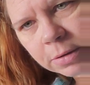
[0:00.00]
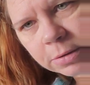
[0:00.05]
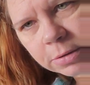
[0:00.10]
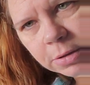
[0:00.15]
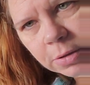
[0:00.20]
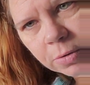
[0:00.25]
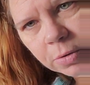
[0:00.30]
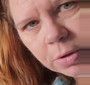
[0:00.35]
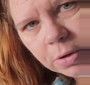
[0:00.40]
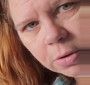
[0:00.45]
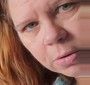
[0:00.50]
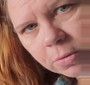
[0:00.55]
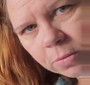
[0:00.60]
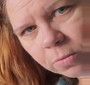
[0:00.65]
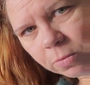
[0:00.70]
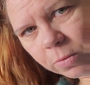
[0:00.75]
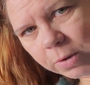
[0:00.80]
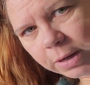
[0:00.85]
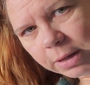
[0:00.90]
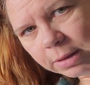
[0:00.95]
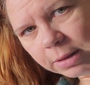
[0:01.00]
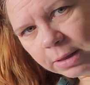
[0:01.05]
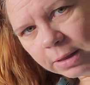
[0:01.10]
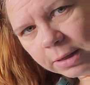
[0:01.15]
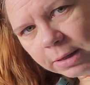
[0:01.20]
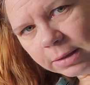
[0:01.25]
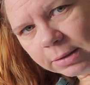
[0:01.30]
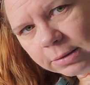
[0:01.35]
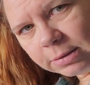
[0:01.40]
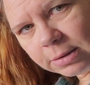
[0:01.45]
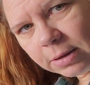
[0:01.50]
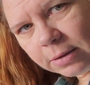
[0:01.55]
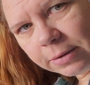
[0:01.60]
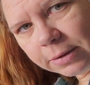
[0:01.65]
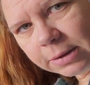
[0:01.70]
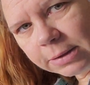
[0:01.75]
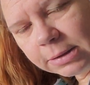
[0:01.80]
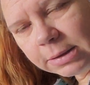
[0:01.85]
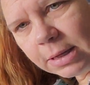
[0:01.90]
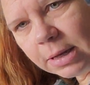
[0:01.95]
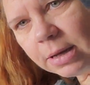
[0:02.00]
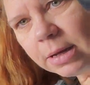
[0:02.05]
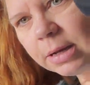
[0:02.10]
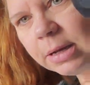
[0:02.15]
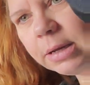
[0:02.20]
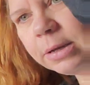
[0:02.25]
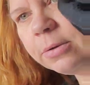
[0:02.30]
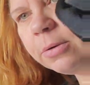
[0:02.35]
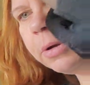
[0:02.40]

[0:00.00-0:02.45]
So no white lines on the side